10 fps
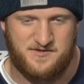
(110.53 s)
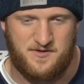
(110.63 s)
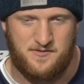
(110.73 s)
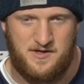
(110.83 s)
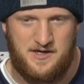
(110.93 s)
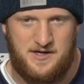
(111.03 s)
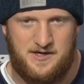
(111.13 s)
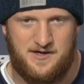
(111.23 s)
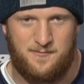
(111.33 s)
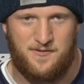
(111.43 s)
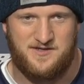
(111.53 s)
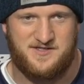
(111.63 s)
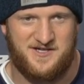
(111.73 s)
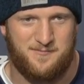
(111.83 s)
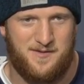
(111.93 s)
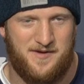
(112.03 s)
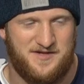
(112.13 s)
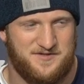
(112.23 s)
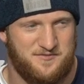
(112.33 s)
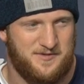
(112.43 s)
So when I see him, I
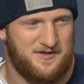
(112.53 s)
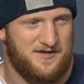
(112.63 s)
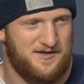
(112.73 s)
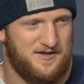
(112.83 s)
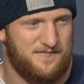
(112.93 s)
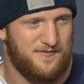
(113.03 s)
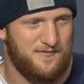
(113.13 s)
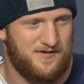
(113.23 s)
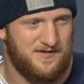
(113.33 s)
imagine it'll be a lot of love early.